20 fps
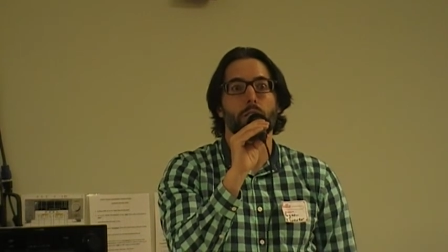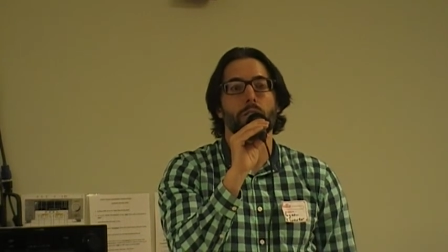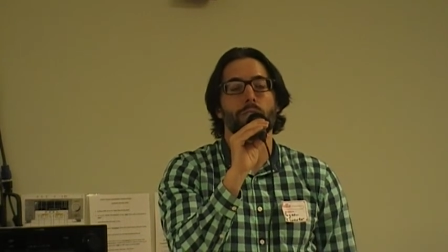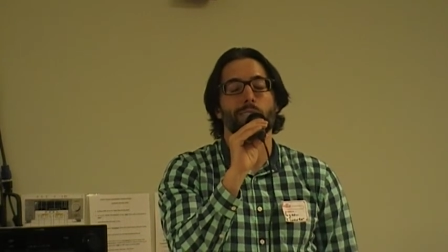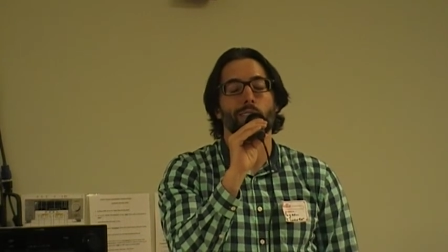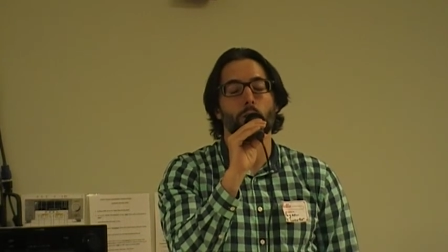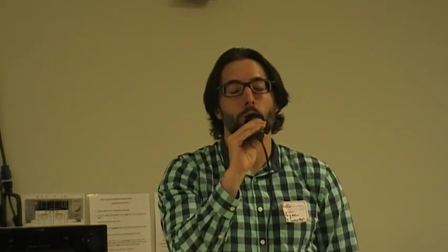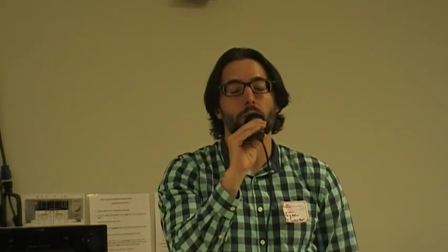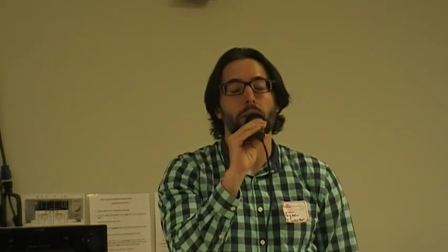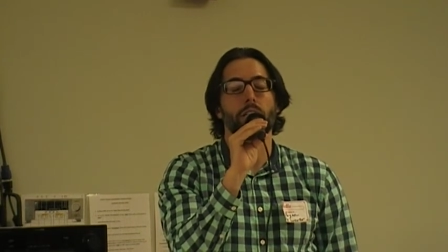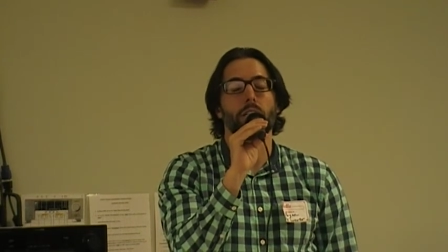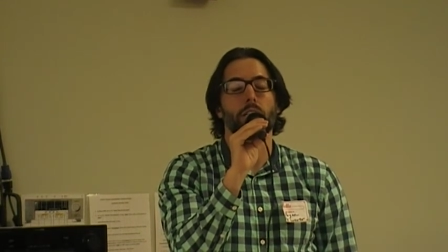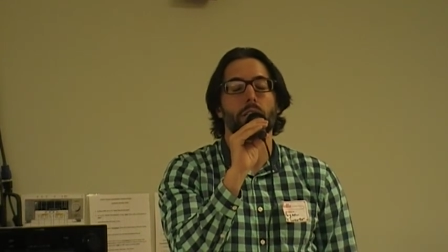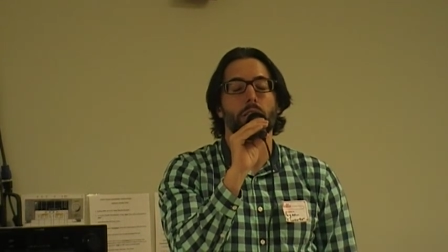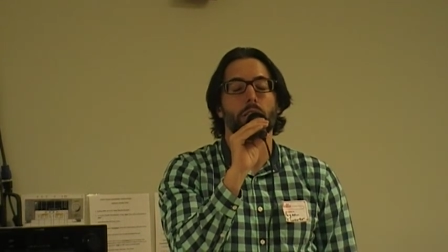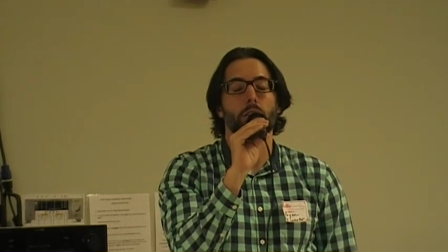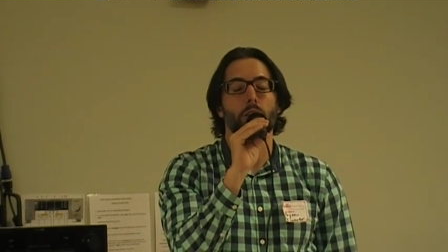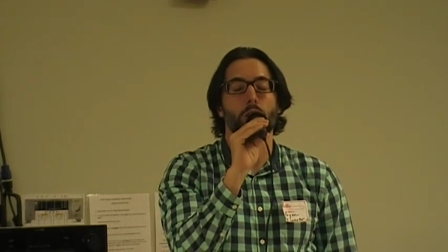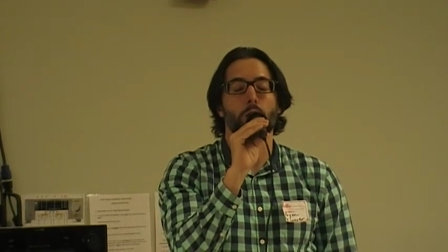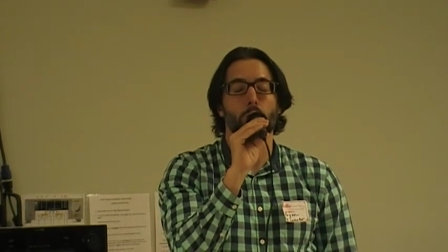until we can
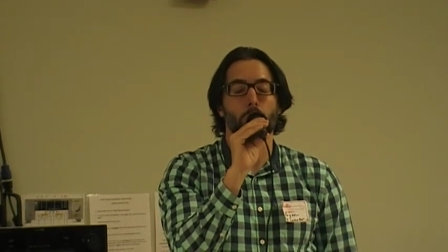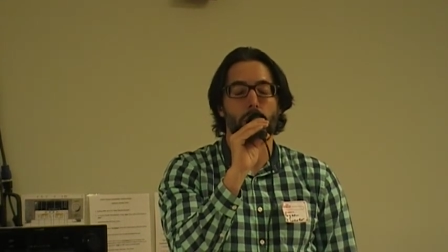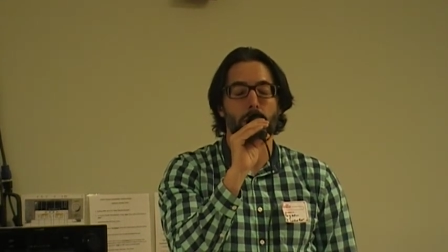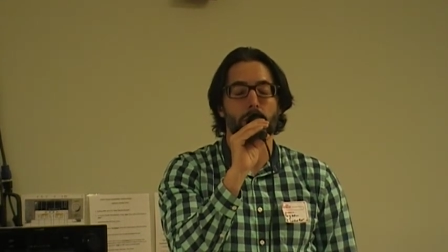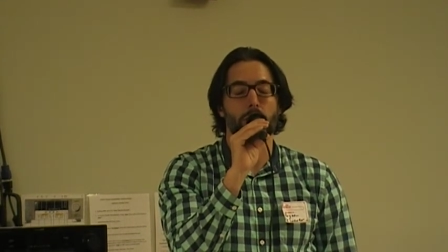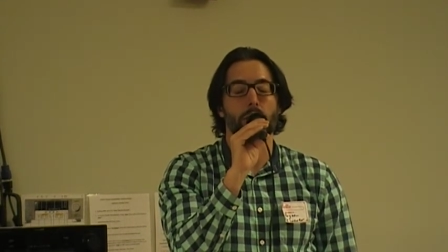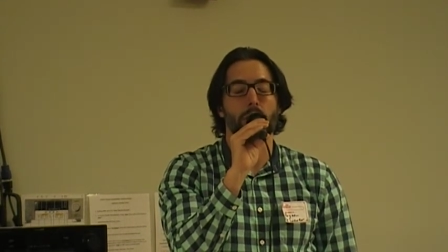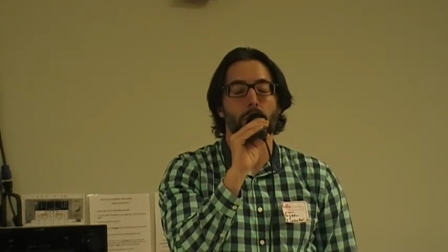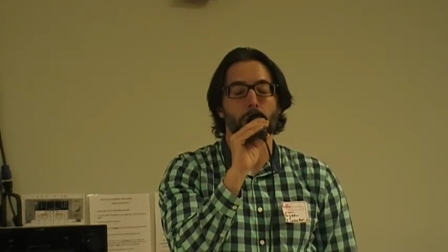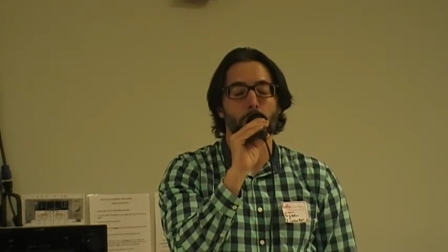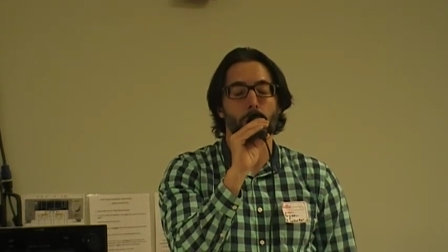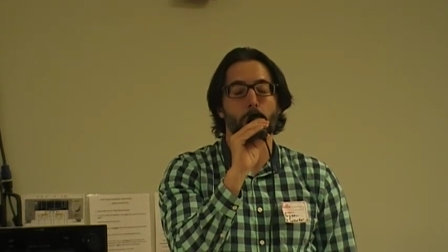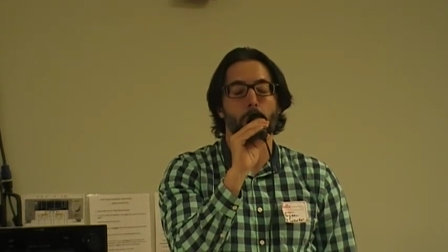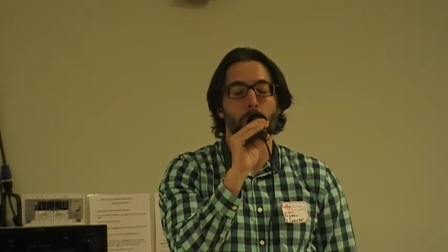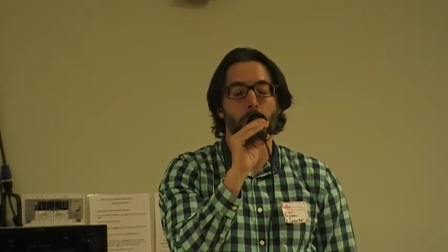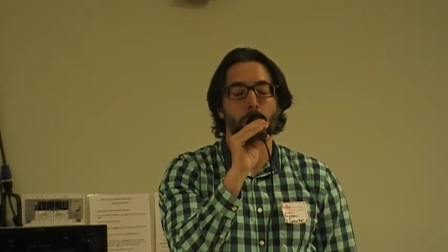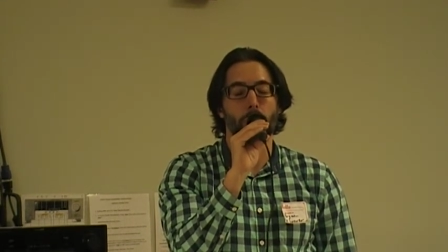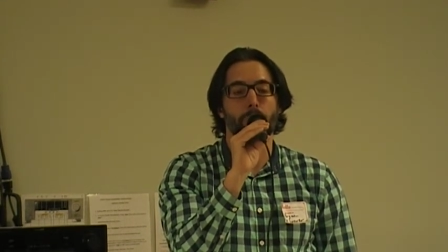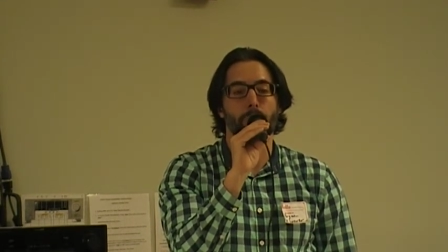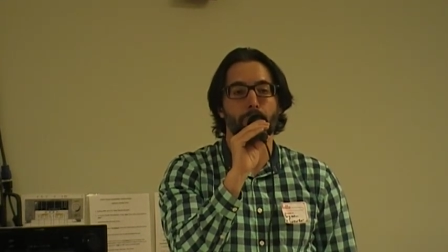address the issue
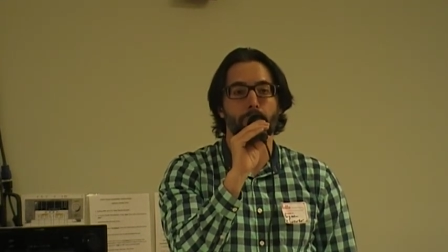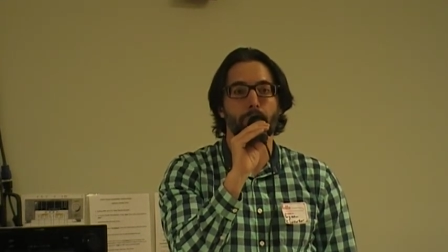better.